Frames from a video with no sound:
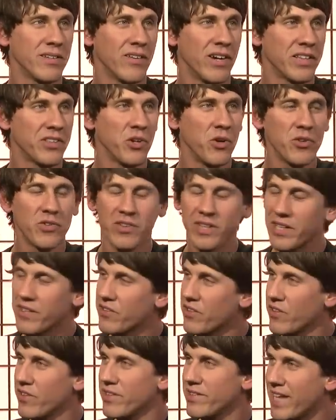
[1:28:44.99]
Like those
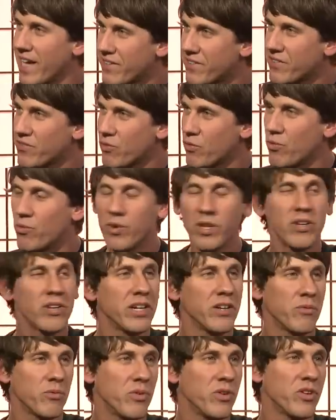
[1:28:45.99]
things are that's
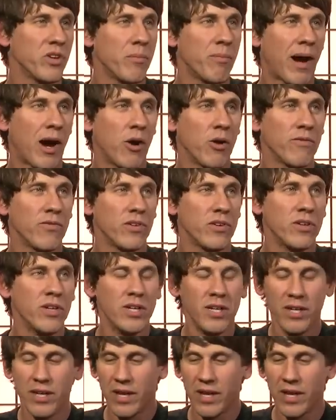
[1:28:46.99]
really really powerful.